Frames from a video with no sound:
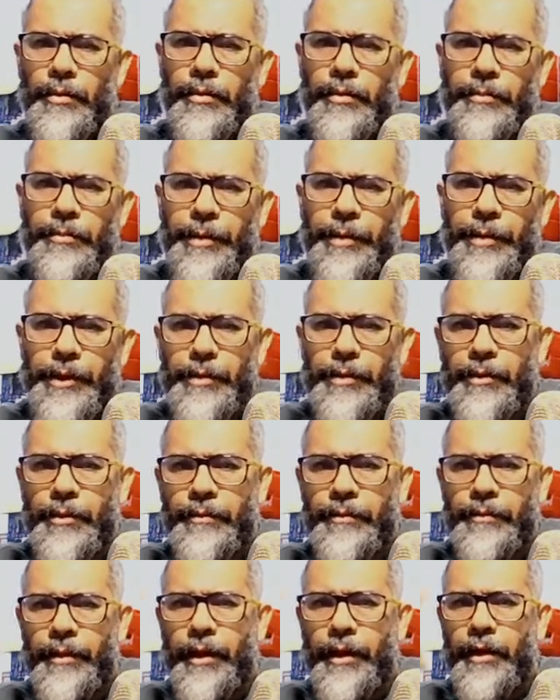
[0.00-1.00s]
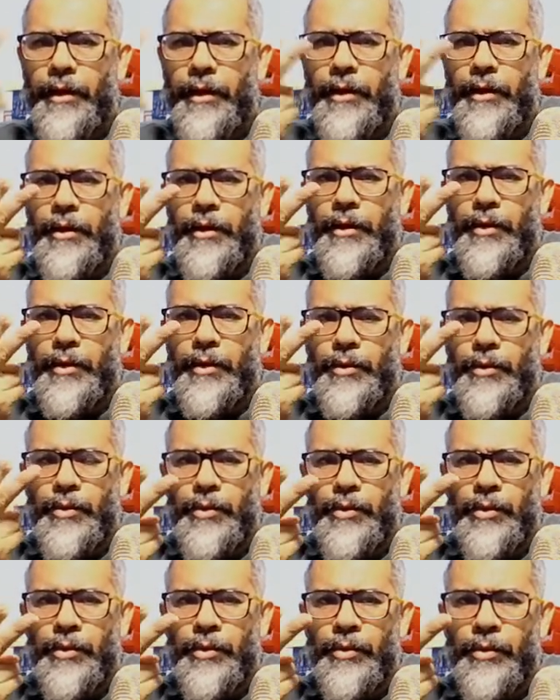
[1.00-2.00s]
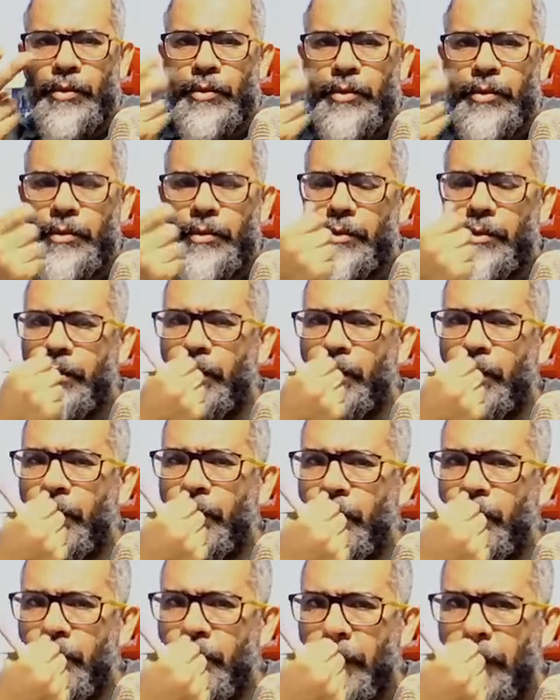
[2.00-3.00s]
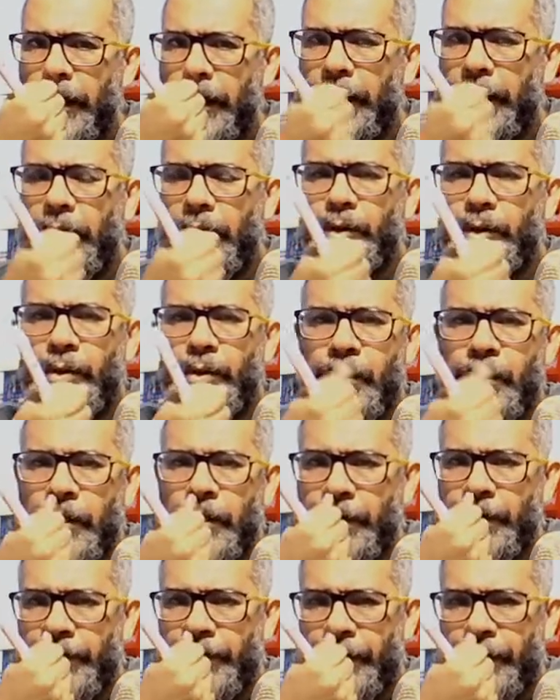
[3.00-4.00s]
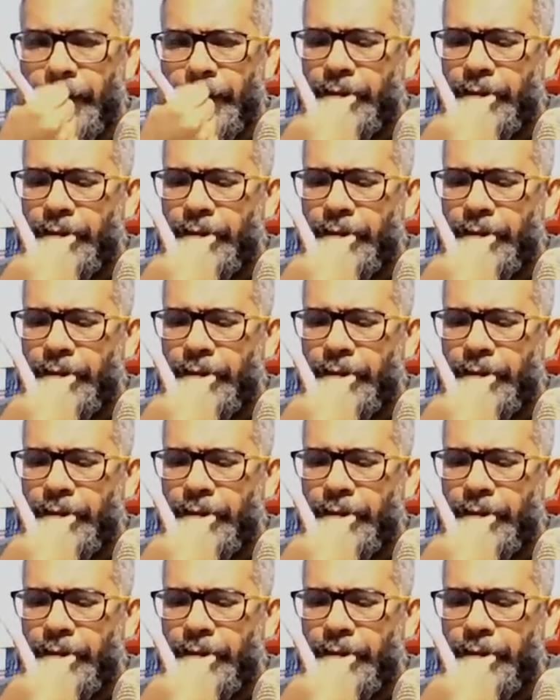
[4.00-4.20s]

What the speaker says: possible ways to lose electrons energy.